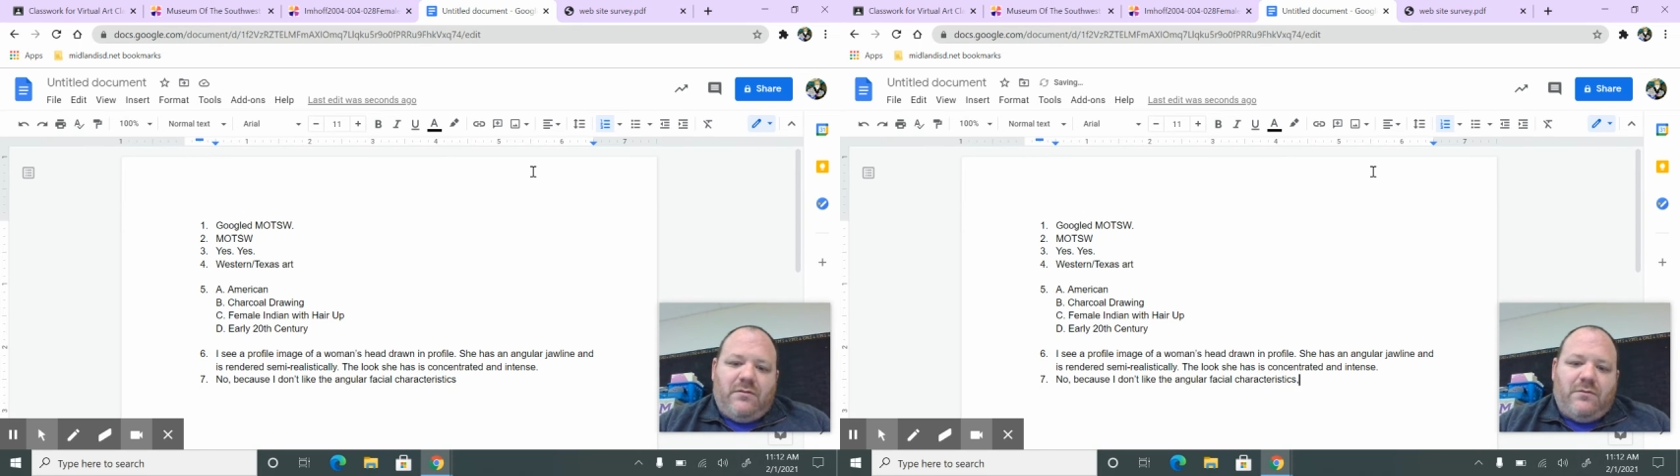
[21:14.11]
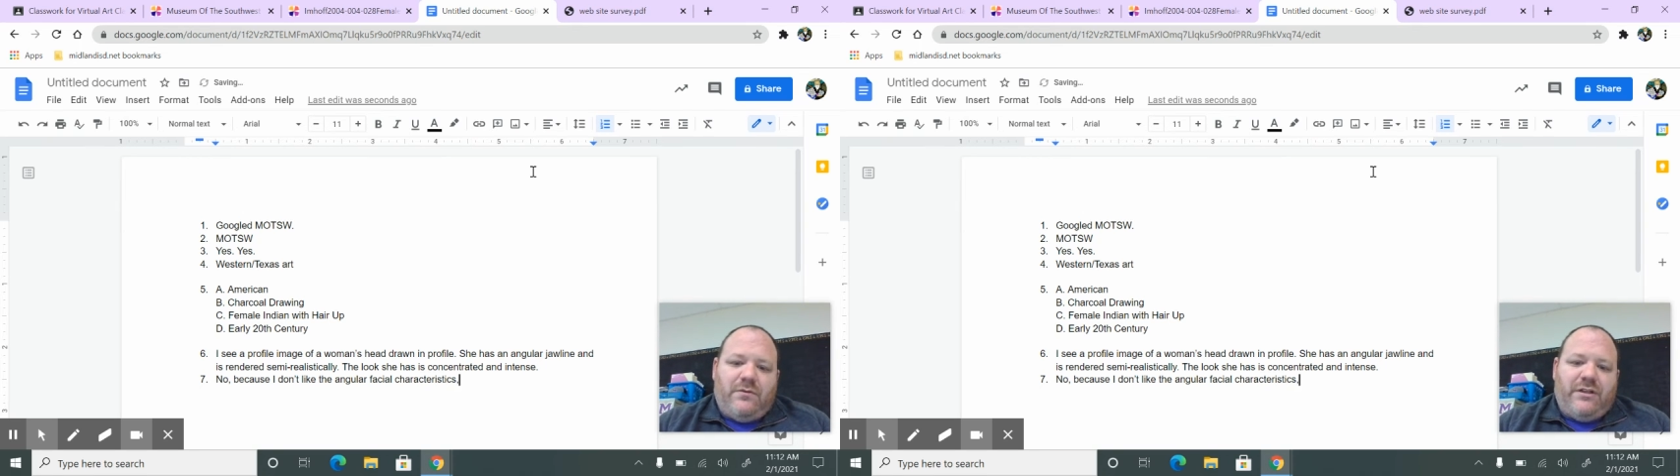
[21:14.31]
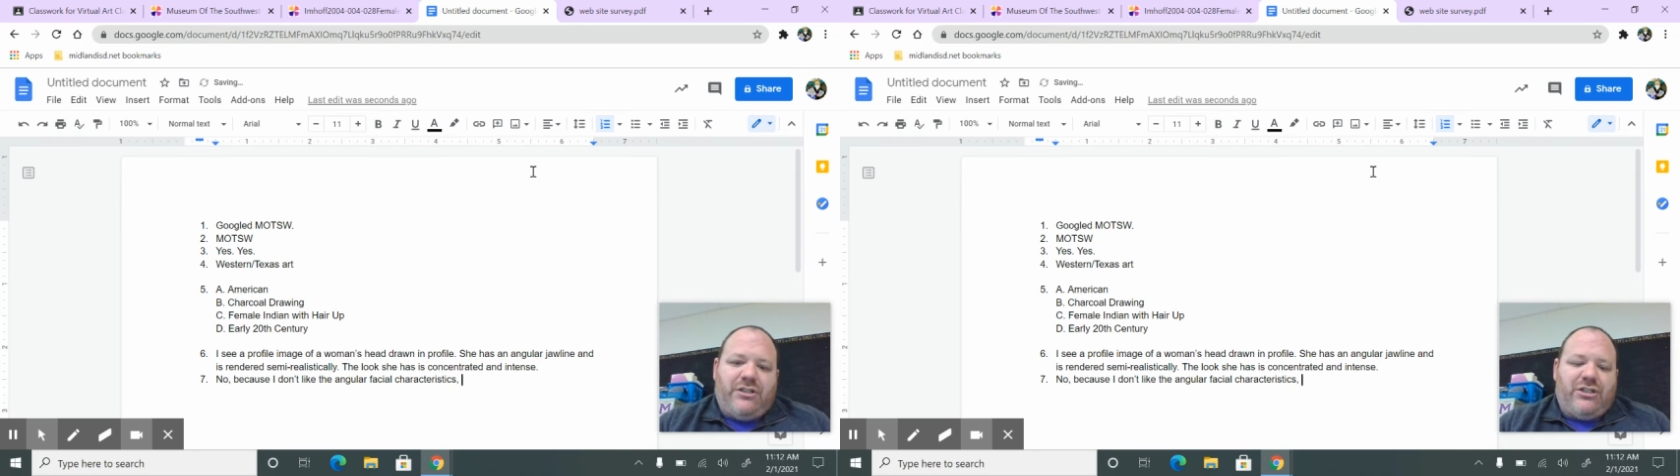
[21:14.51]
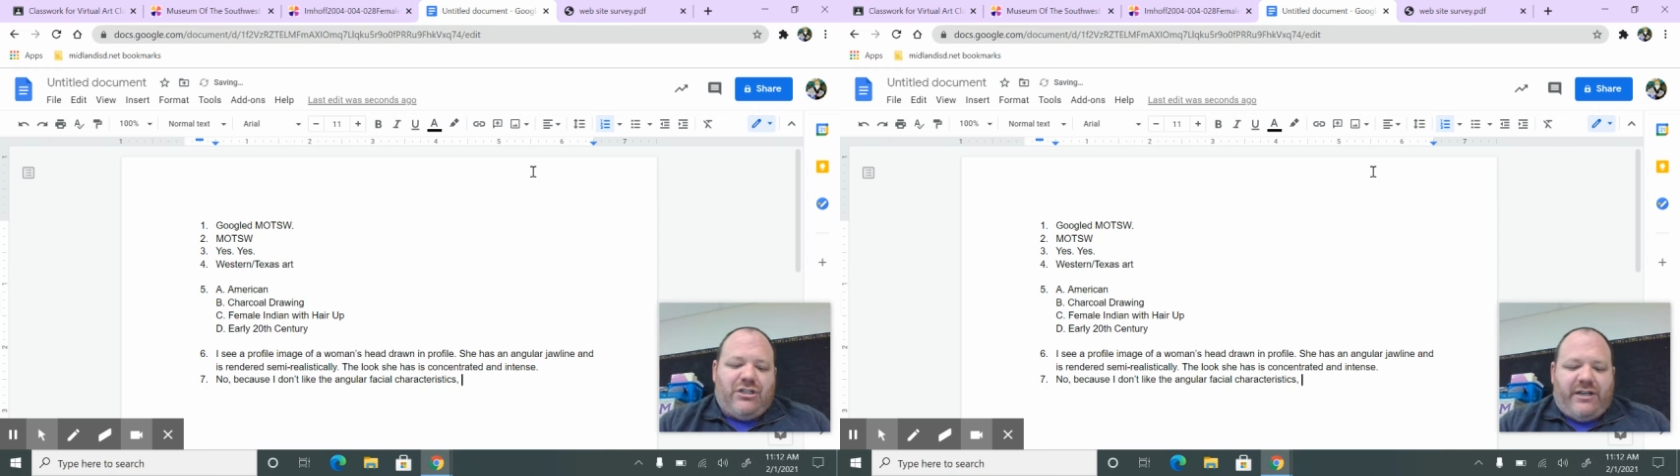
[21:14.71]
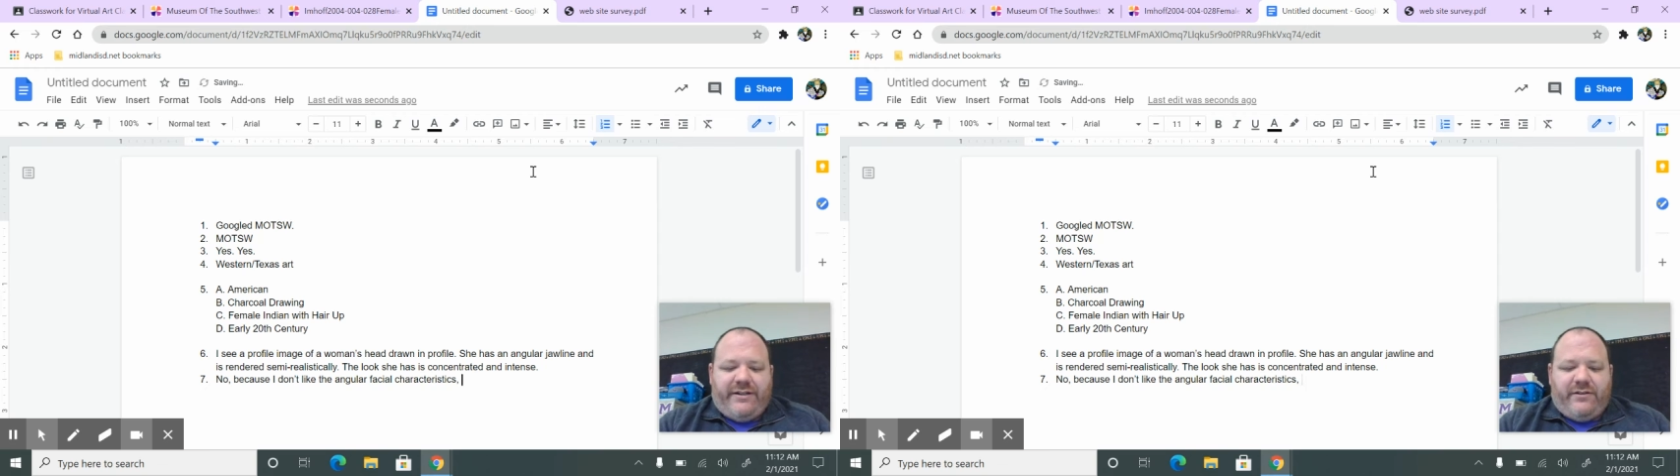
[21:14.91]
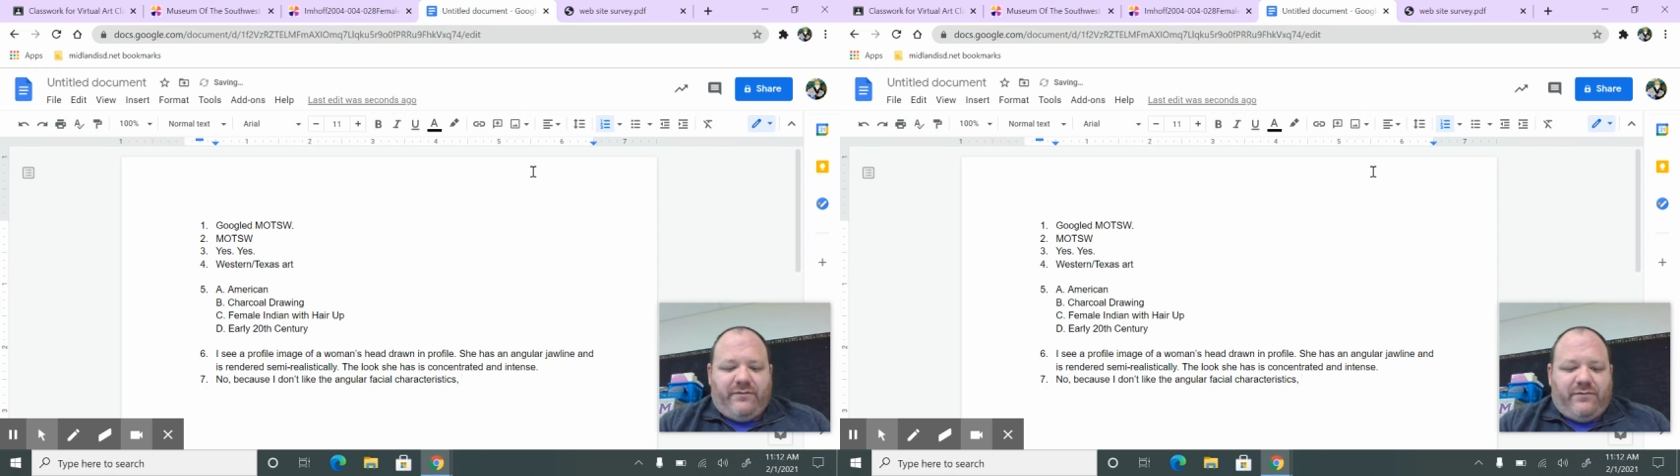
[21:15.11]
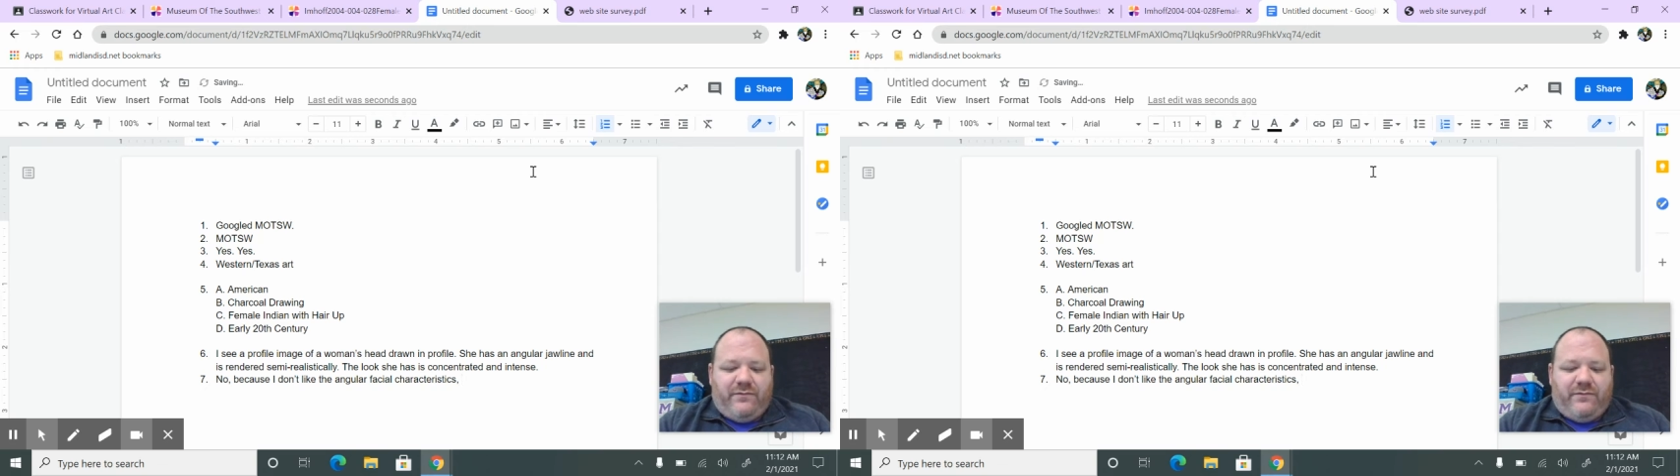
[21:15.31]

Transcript: which I don't.